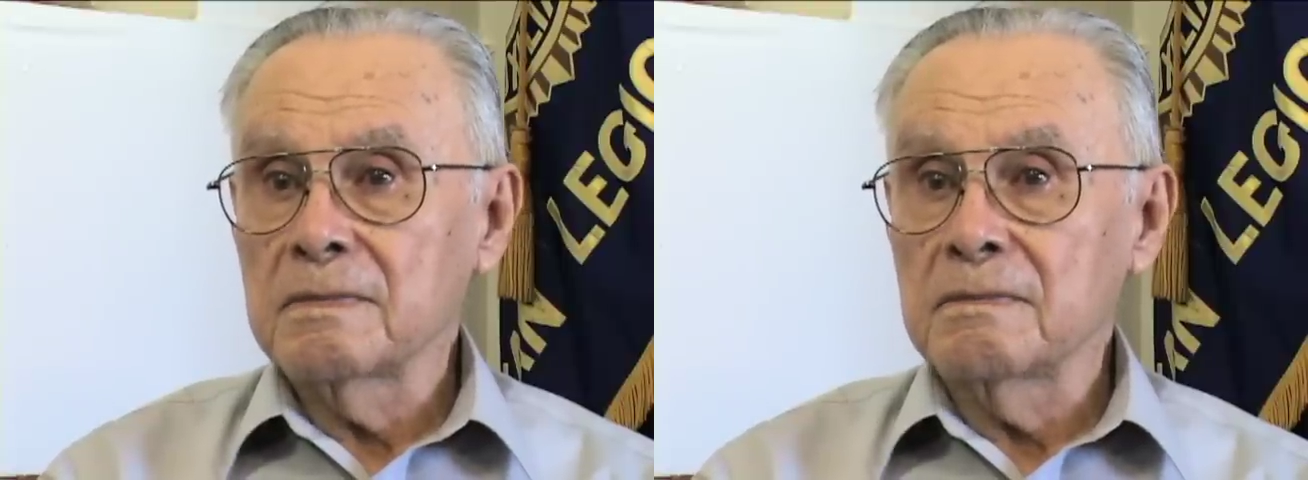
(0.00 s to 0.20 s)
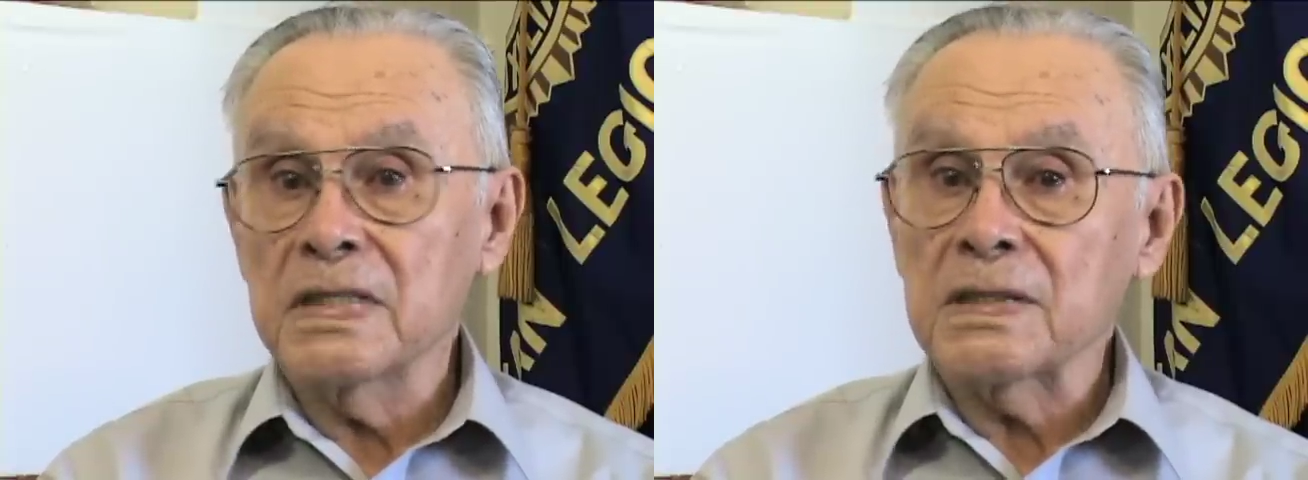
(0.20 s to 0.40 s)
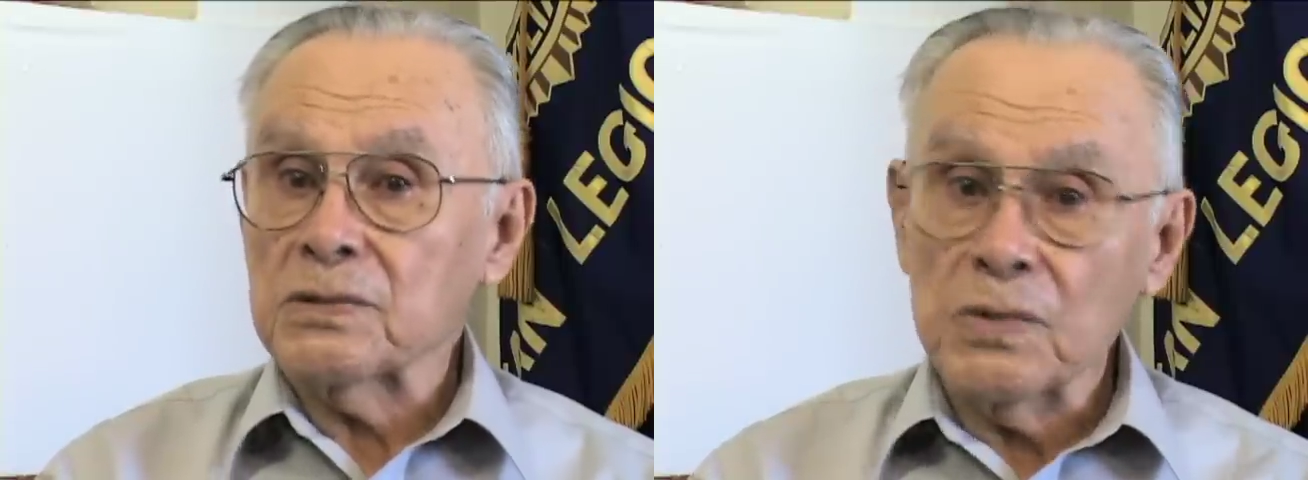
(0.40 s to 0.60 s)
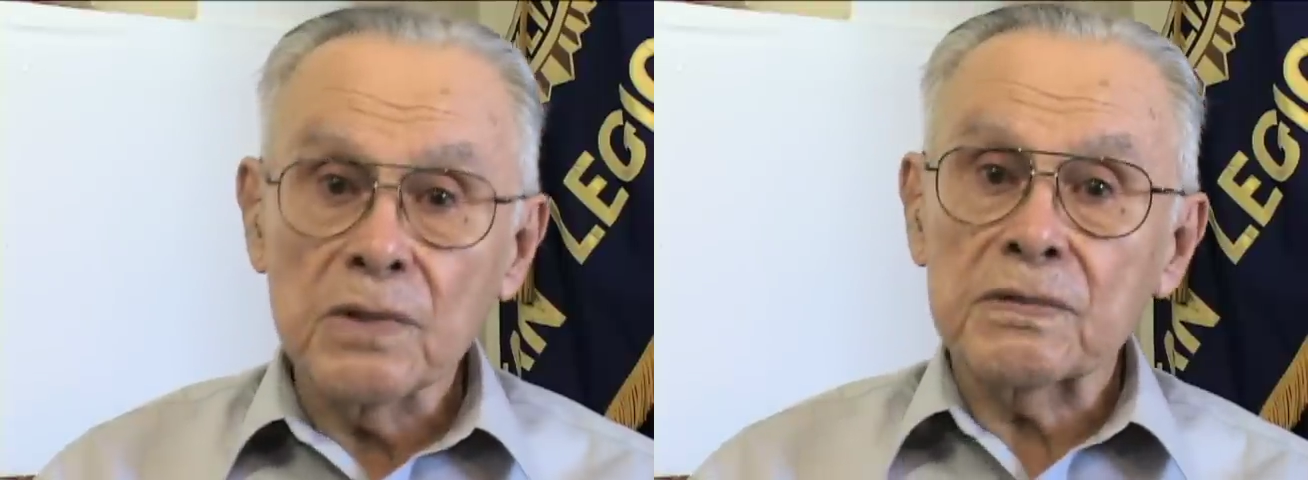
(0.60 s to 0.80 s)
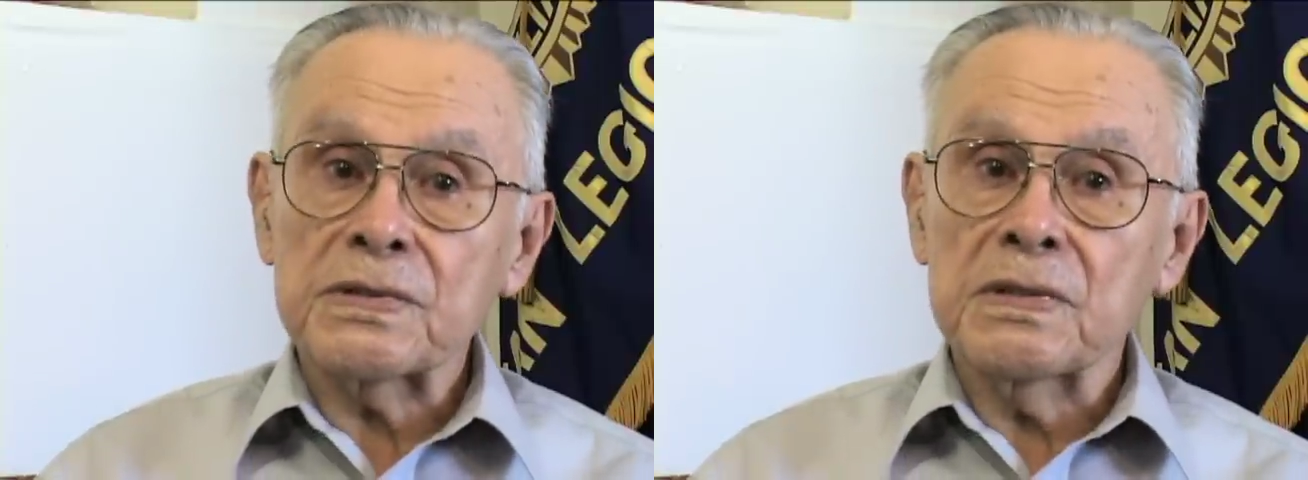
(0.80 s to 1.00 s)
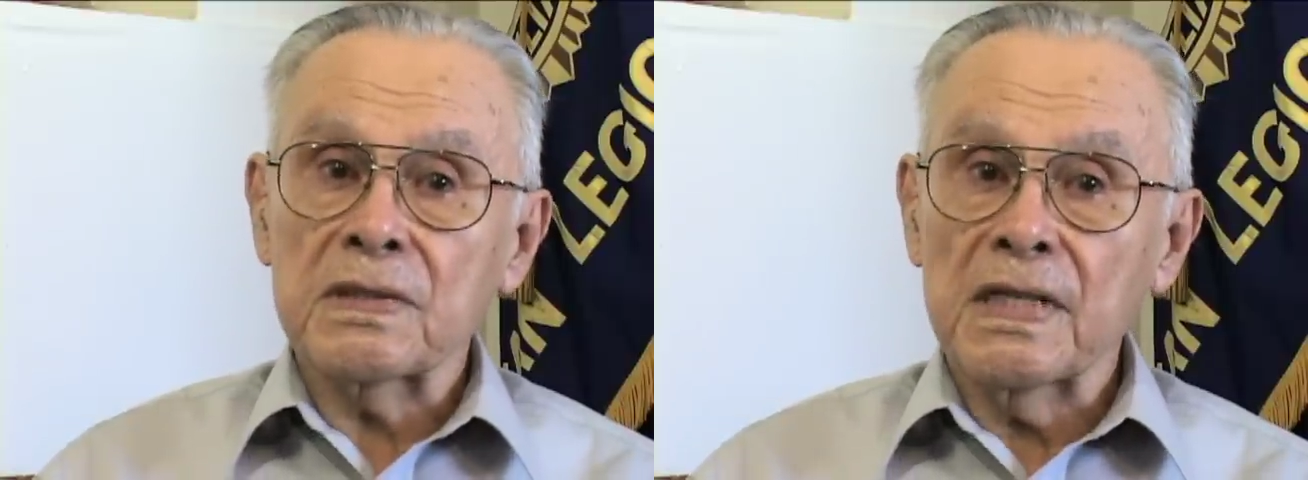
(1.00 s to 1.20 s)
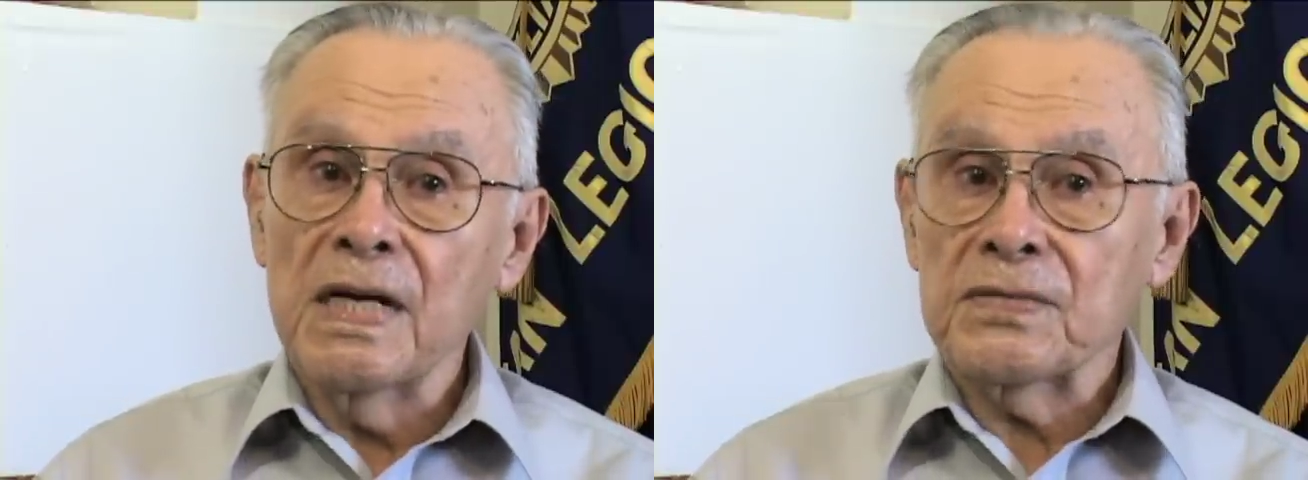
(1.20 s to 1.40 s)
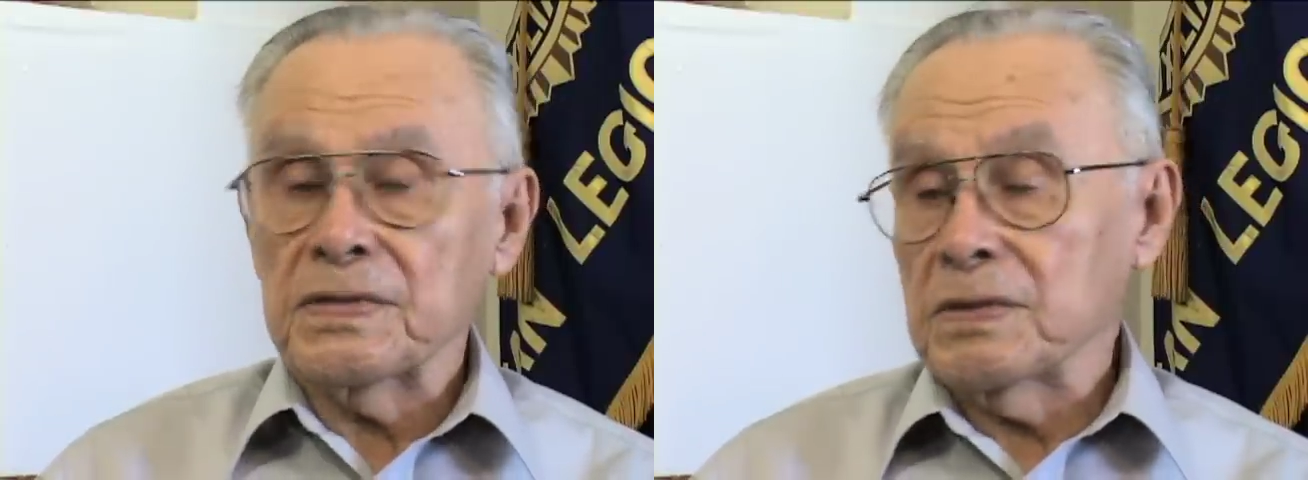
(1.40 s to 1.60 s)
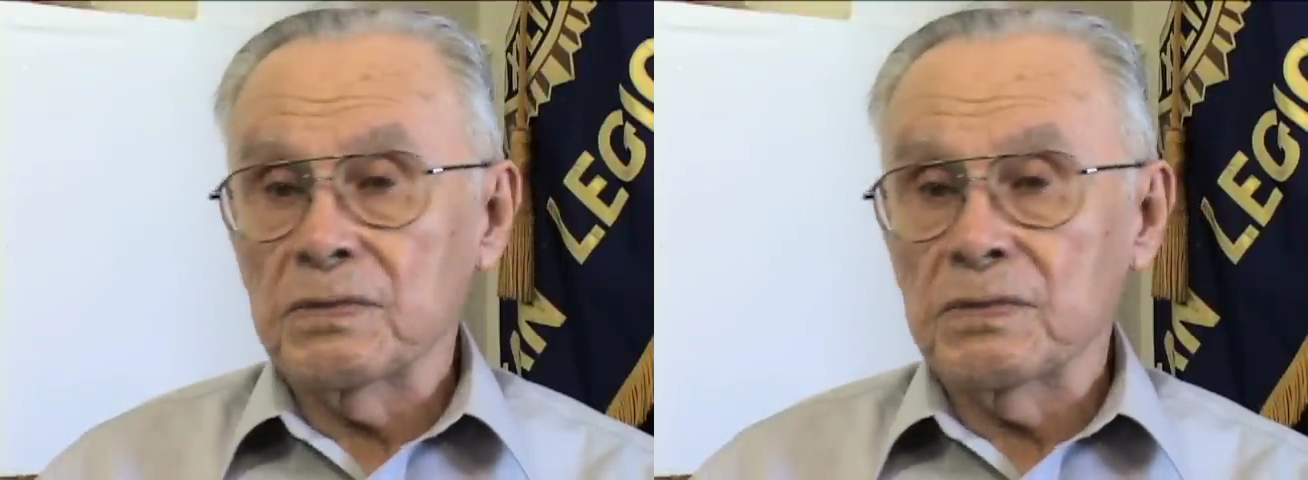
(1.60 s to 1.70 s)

because we always took casualties.